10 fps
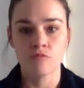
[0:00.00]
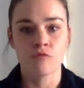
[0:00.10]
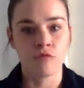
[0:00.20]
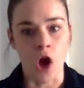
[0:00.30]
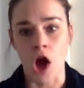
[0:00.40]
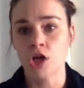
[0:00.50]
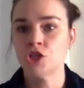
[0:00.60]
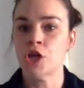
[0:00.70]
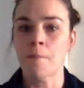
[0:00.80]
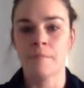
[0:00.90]
frog
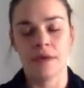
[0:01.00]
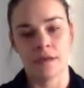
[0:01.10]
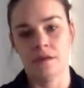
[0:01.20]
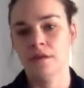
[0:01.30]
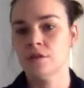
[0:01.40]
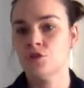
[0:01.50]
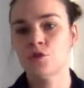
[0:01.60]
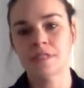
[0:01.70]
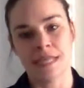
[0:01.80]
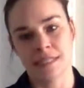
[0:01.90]
jumping to
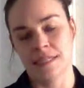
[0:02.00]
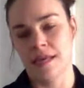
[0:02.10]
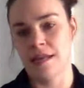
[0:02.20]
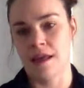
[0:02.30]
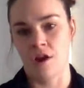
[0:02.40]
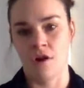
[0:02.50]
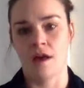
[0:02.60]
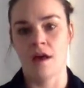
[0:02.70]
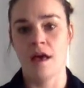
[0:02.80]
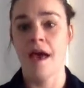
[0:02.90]
a designated
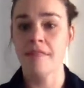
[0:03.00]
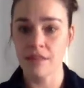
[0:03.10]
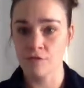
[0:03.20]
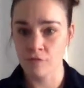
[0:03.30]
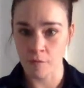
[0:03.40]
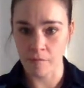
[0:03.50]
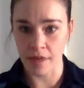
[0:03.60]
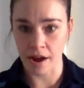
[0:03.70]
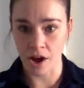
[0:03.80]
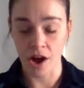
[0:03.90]
area, and then from
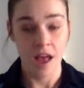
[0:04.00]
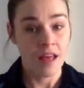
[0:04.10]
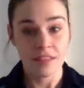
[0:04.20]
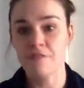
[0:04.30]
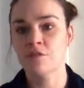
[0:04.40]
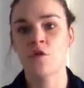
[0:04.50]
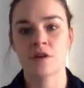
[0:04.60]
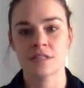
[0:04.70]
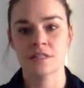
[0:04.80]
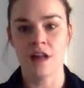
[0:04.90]
there, the floor
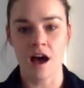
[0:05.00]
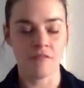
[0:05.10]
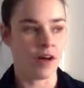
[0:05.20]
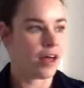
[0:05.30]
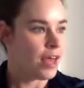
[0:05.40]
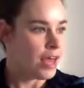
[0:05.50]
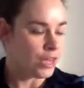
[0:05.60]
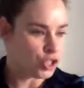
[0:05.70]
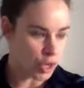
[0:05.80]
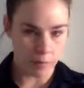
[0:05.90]
is lava,
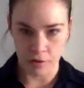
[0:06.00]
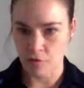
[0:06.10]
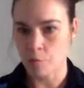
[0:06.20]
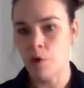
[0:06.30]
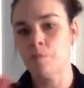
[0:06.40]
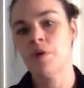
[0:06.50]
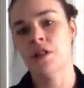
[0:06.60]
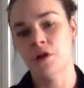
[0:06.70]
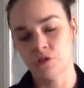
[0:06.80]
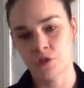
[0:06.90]
and jumping from one
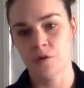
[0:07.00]
pillow to